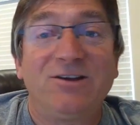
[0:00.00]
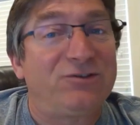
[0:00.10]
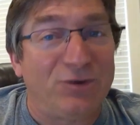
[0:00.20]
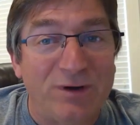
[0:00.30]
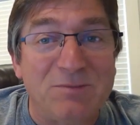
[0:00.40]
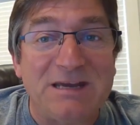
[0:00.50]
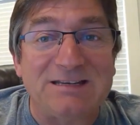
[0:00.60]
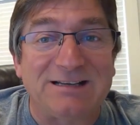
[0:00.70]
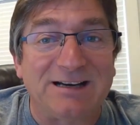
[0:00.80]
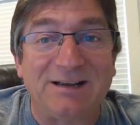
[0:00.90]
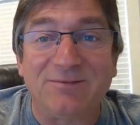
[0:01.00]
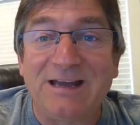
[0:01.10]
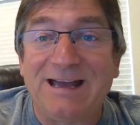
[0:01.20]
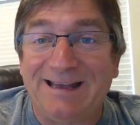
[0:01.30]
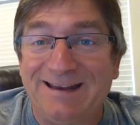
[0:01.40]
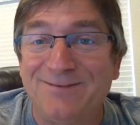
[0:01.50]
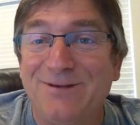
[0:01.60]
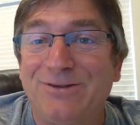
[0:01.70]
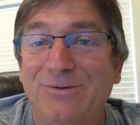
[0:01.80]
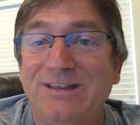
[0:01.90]
So in the meantime, and in
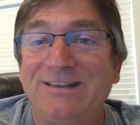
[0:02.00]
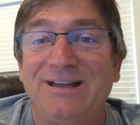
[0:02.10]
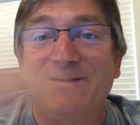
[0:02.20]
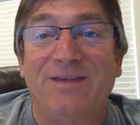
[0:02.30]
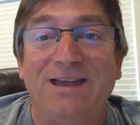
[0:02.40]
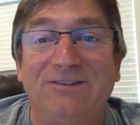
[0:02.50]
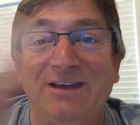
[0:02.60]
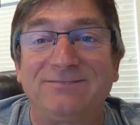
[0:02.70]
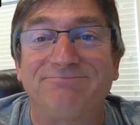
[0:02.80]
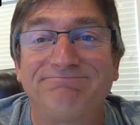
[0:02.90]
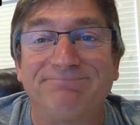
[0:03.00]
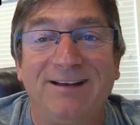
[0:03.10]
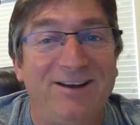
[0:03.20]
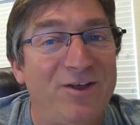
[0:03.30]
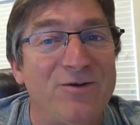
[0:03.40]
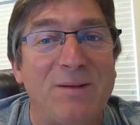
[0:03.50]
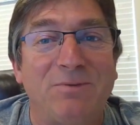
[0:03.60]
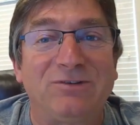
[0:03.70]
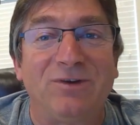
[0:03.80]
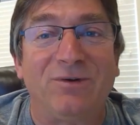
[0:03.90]
between time, that's it. Another
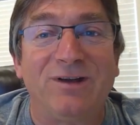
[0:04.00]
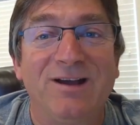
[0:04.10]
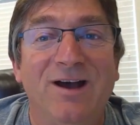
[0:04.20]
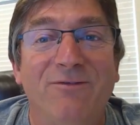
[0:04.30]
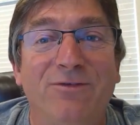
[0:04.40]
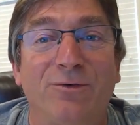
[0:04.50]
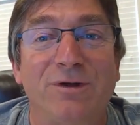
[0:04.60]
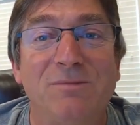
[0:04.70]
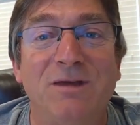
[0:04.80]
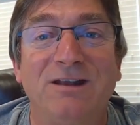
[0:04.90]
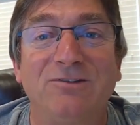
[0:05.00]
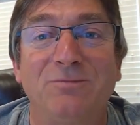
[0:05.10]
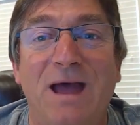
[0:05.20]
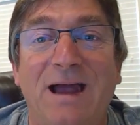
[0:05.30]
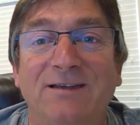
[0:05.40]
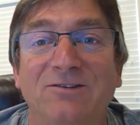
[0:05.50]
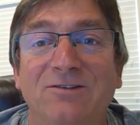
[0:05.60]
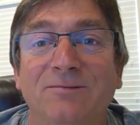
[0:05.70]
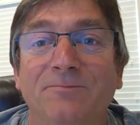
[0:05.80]
episode of 3 Minutes Max.